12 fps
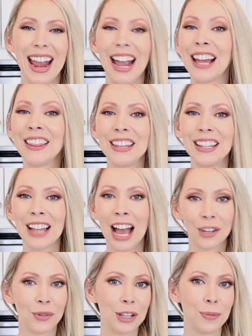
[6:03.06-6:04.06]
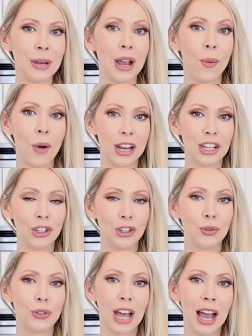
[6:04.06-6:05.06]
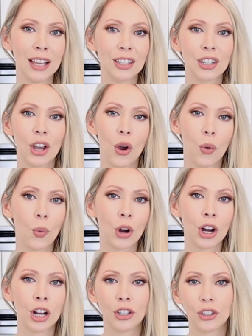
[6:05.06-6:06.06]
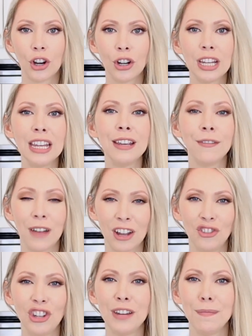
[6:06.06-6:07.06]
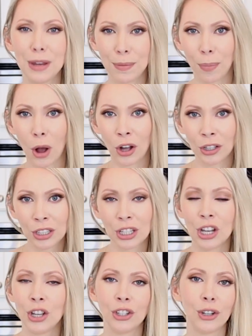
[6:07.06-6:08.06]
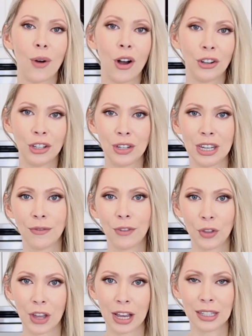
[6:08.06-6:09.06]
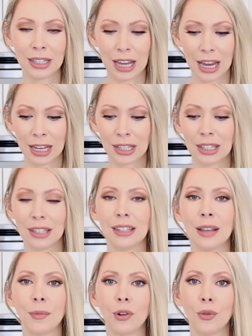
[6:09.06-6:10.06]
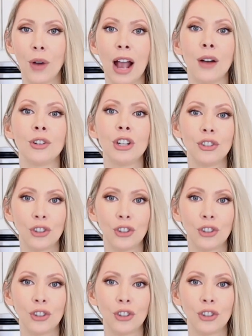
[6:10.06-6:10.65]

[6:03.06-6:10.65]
And the last recipe I wanted to test were turkey veggie meatballs. So all you need for this is some ground